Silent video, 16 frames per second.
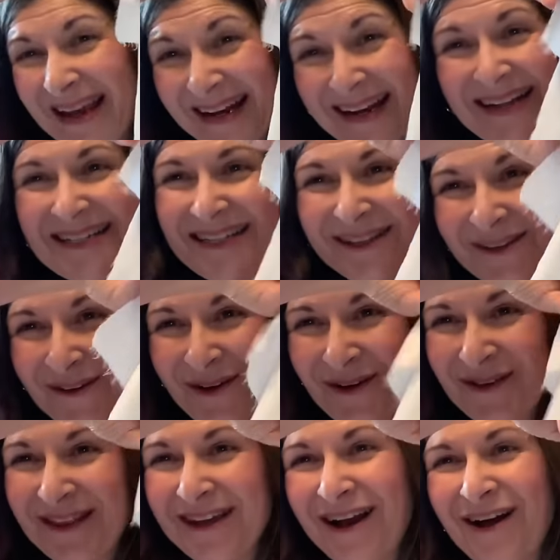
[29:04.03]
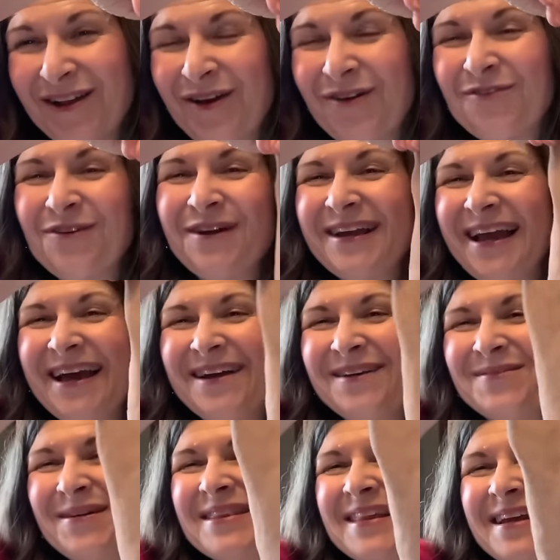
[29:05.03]
and I did the whole thing all over again
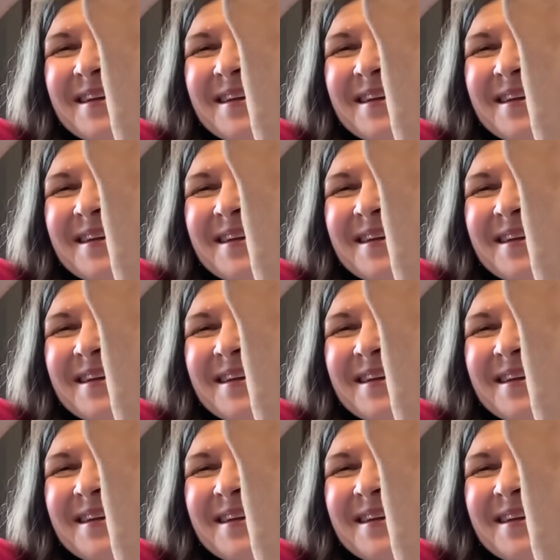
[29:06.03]
with a